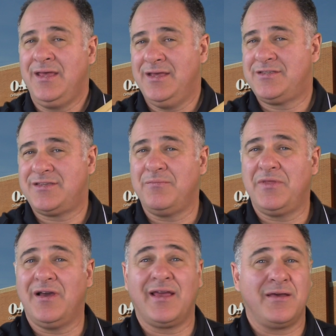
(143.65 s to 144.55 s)
is
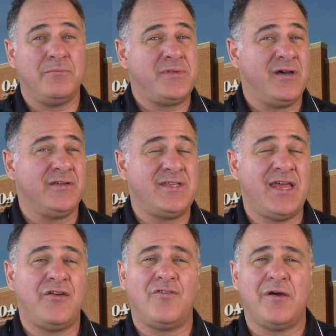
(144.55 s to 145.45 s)
something like a patella
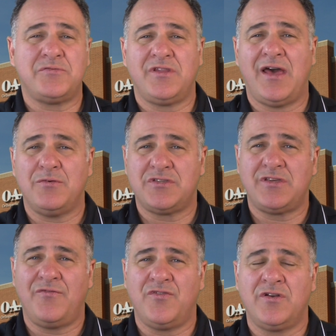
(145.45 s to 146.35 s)
tendon rupture that was
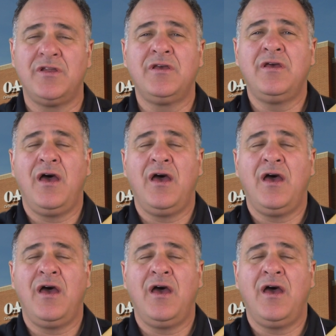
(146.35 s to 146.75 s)
suffered